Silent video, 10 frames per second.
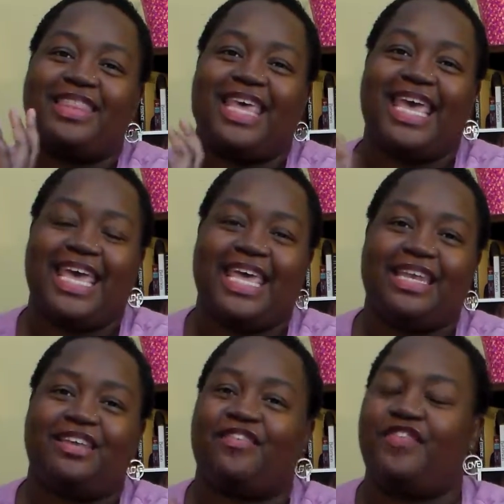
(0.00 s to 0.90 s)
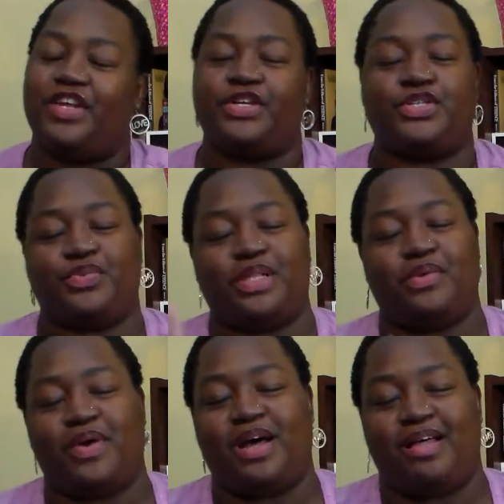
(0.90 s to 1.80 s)
and the end finished
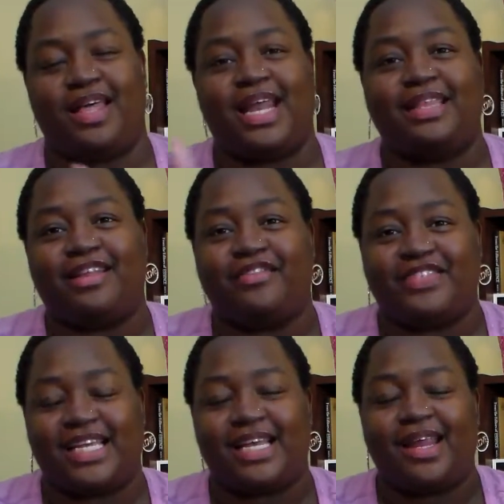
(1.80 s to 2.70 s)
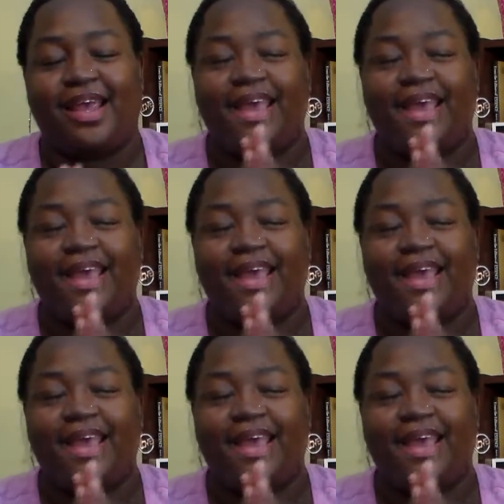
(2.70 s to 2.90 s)
really well, and I loved it.